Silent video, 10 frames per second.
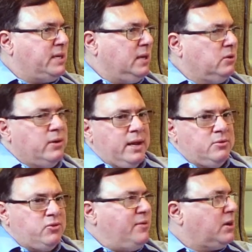no one's got to
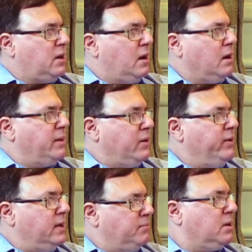learn how to drive a car
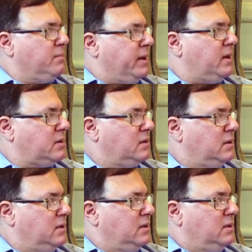by reading a book about
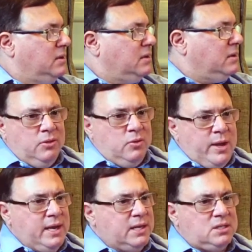it.
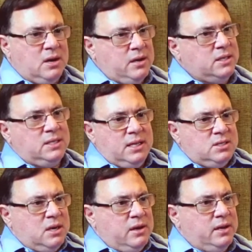The way to get started
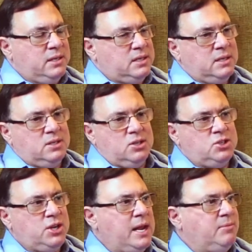is to get started.
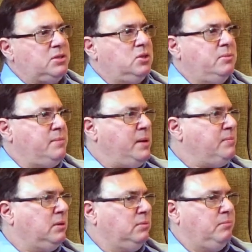It's a shame that so
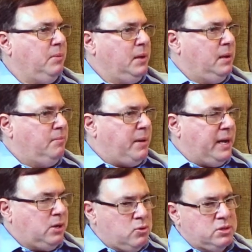many people
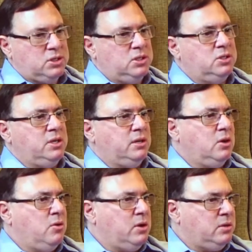buy
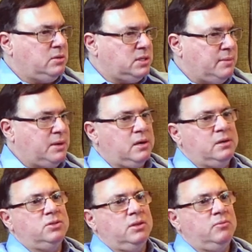courses and go to
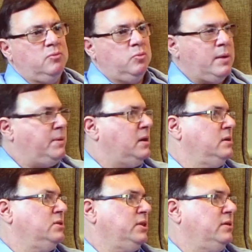seminars and
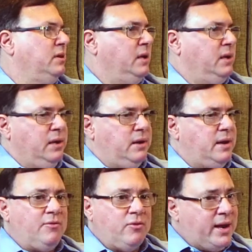webinars and
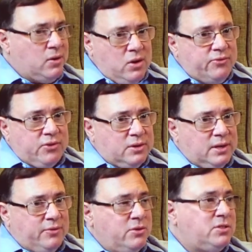never write an
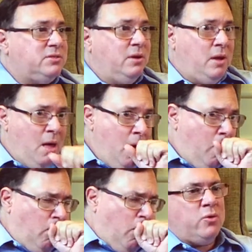offer. Folks,
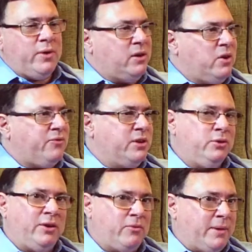if you don't write an
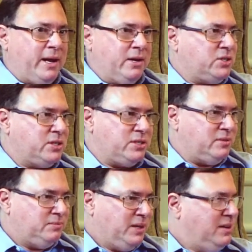offer, you'll never buy a house.
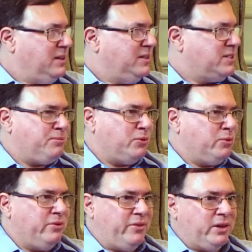That's a
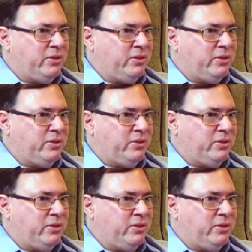simple